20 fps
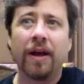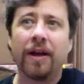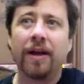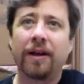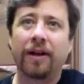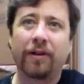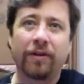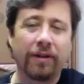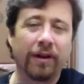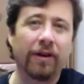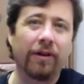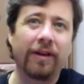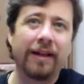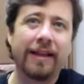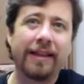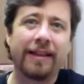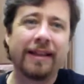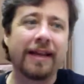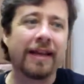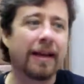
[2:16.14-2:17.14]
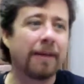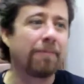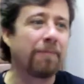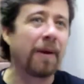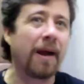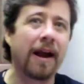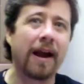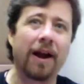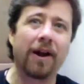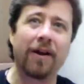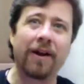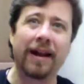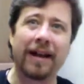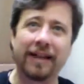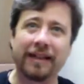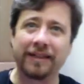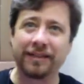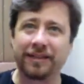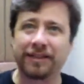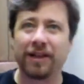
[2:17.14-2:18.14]
clearly the Empire
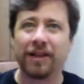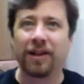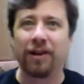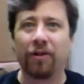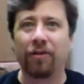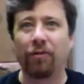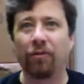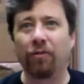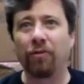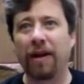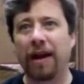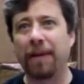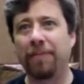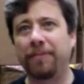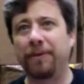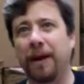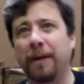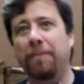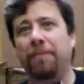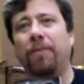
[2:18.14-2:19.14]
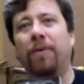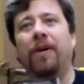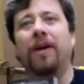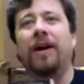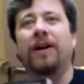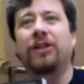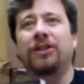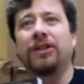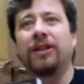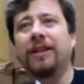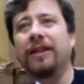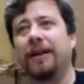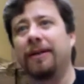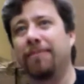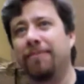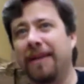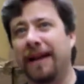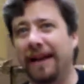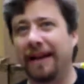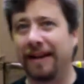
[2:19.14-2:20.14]
has ramped up production and
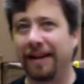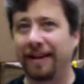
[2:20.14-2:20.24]
made